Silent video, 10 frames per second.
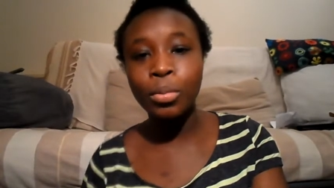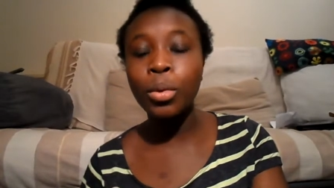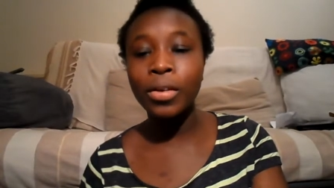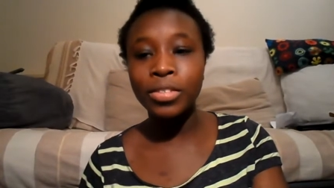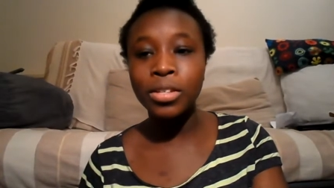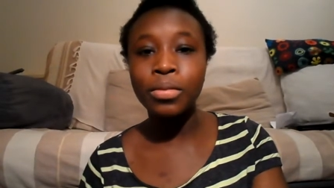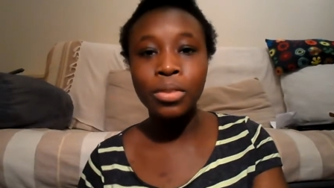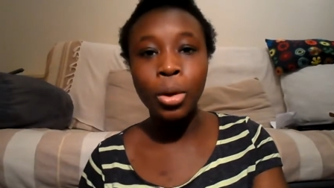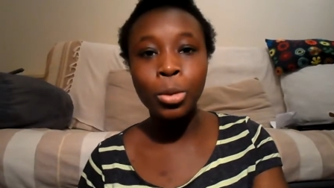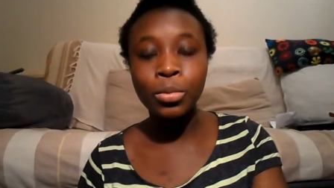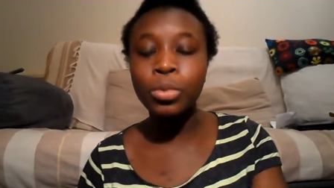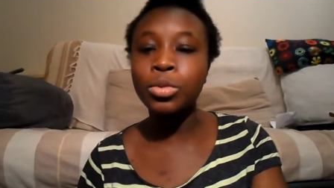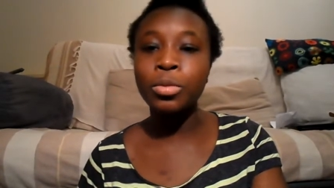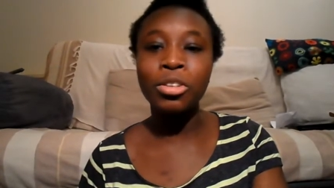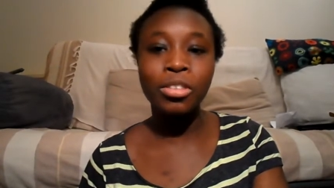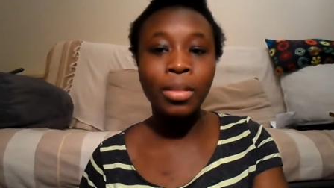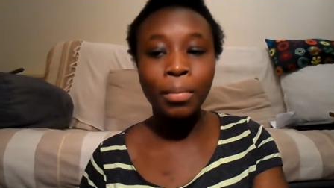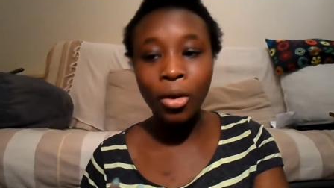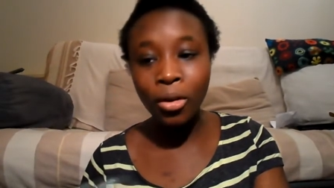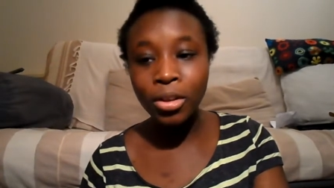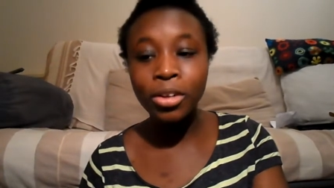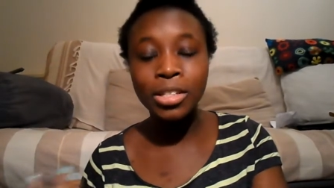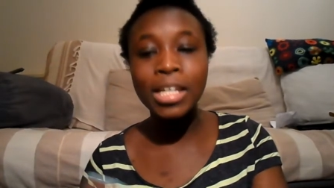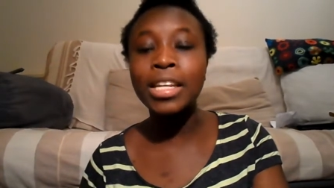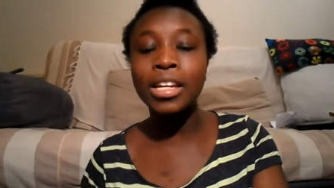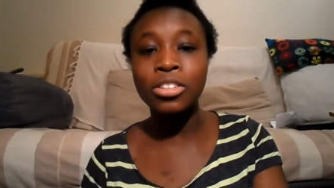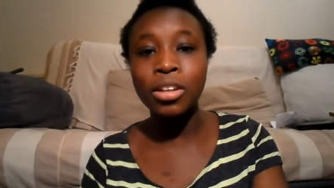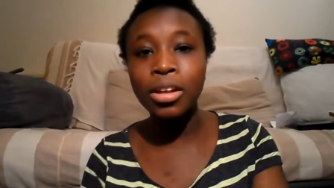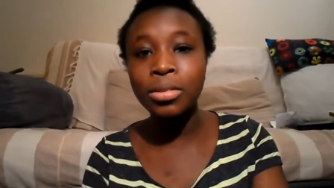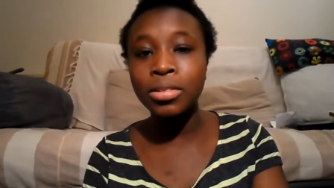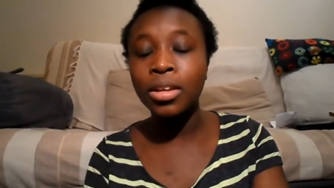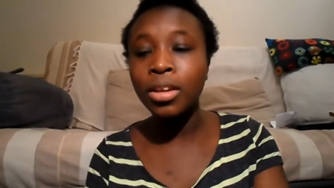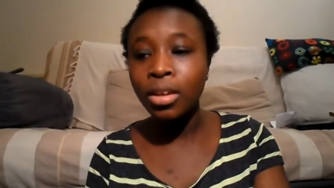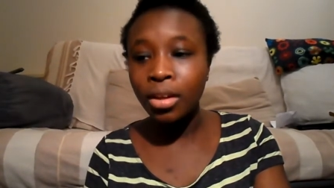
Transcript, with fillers: From what I've seen of the Hopefuls, most of them are young teenage girls